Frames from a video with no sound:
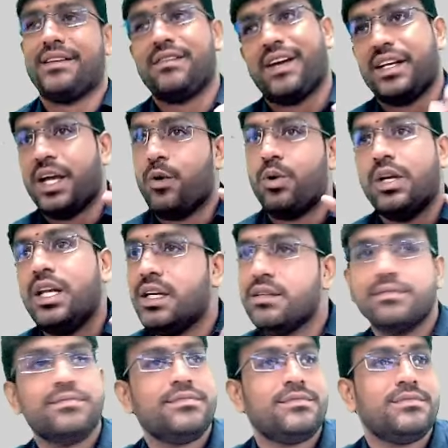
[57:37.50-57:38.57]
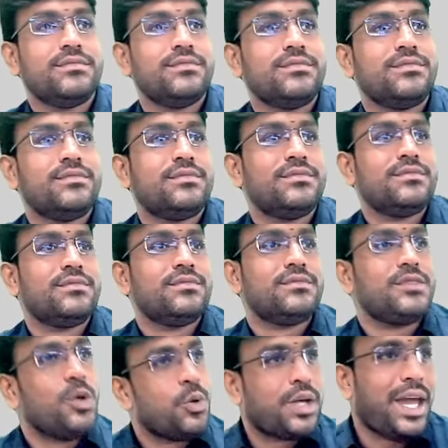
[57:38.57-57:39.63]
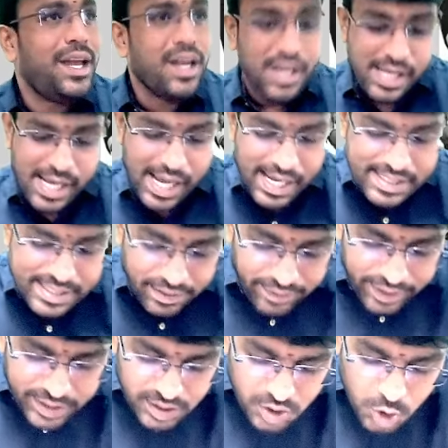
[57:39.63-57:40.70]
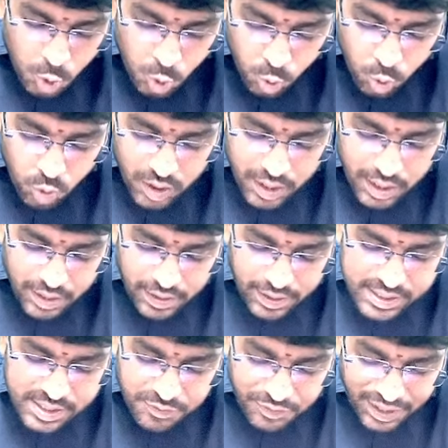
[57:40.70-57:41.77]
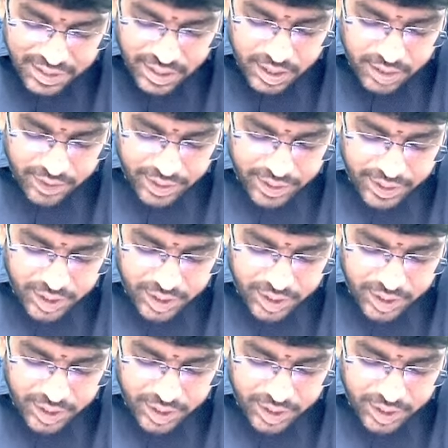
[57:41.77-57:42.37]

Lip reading: 1A only. Okay? 7, 2 is further divided